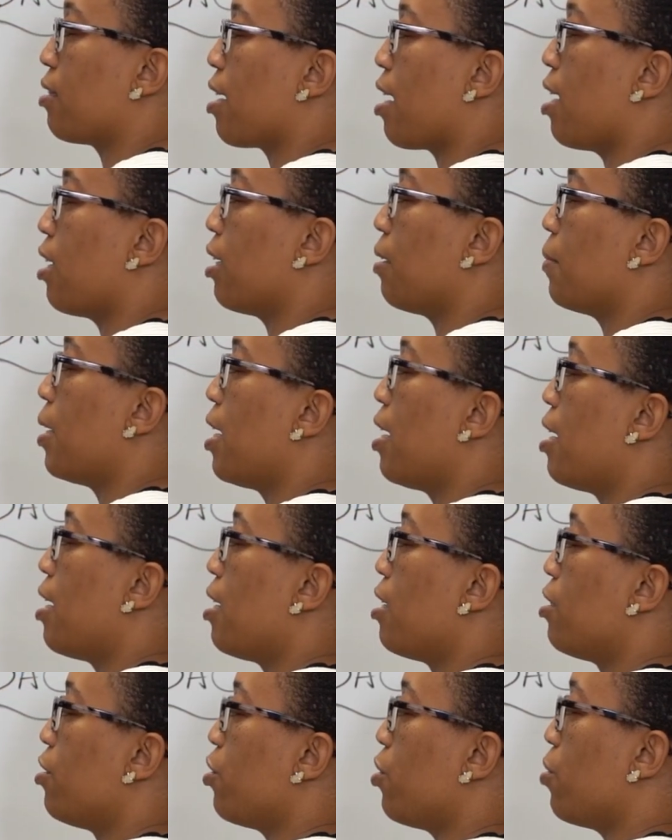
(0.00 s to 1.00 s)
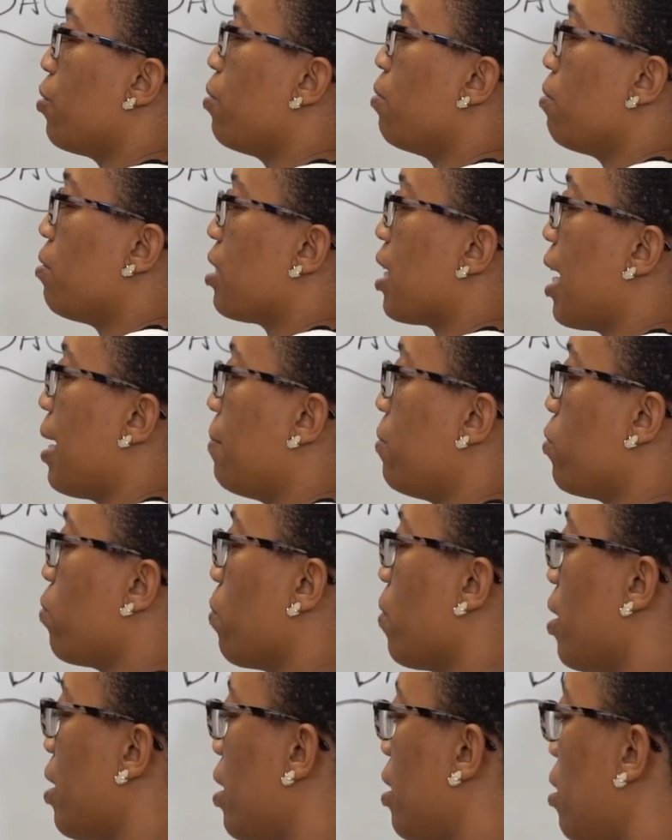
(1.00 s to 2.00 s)
column. 2 times
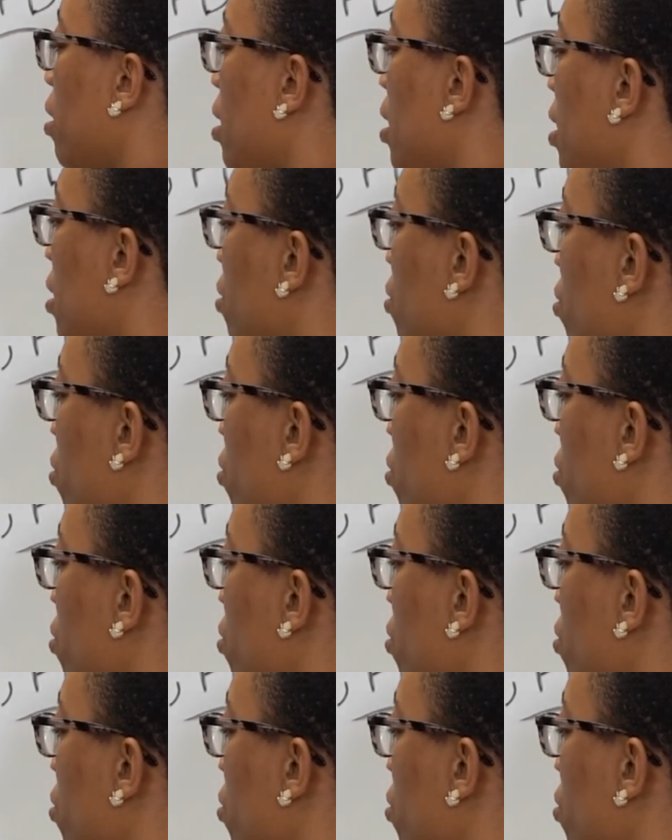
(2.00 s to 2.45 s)
1 is